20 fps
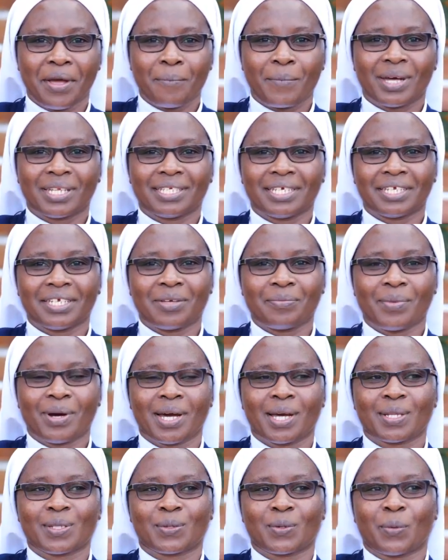But Hekima
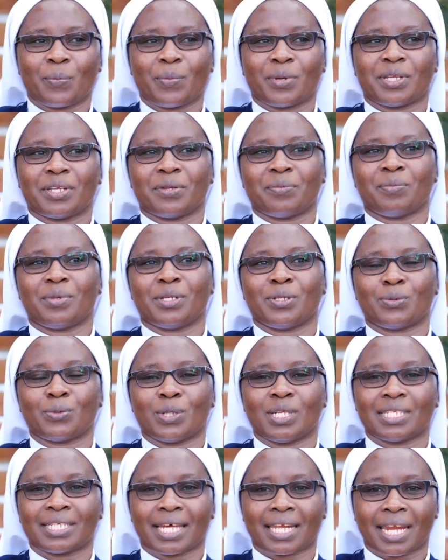has opened me
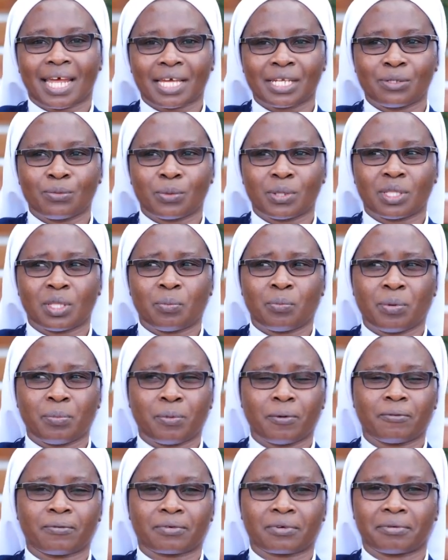to interact with the
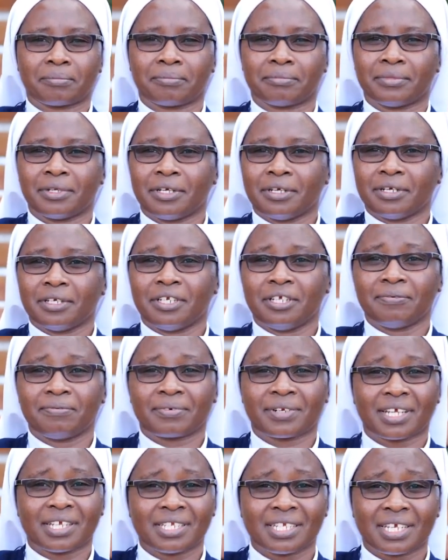people from
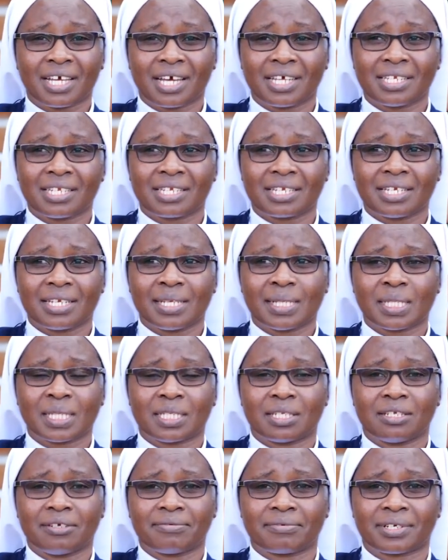different countries,
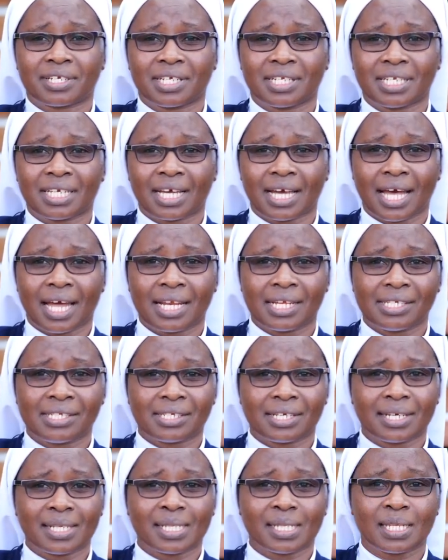different
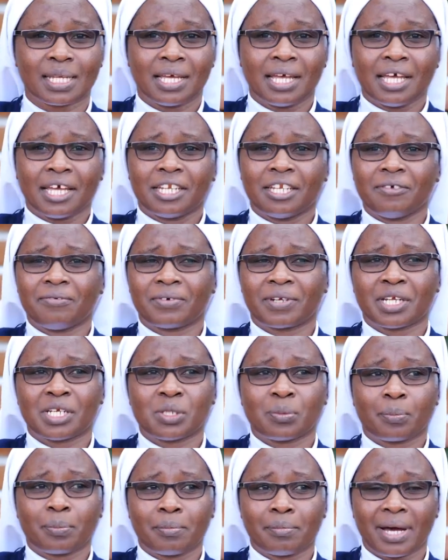cultures,
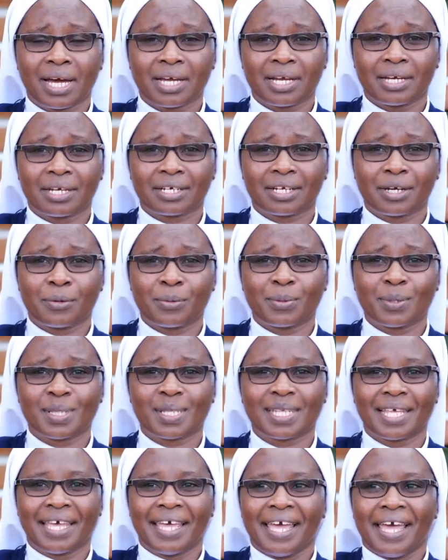different
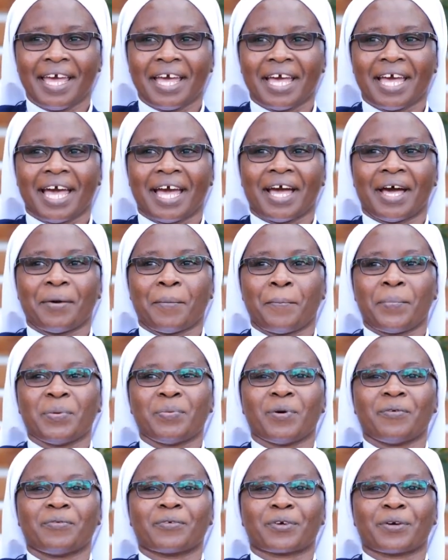backgrounds,
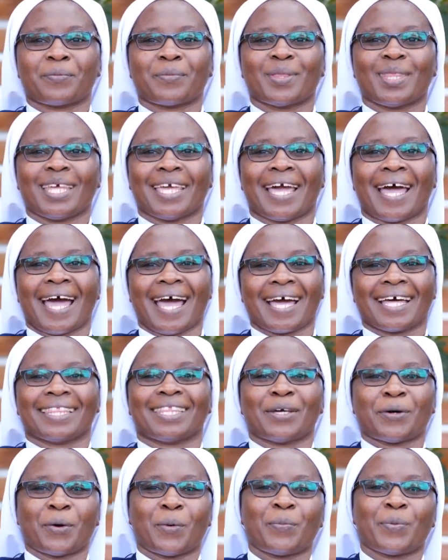people from the
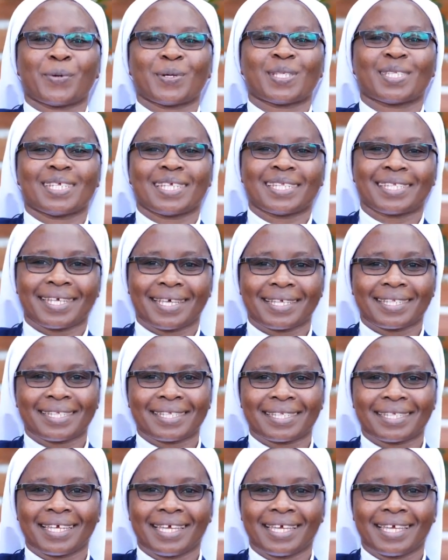opposite sex.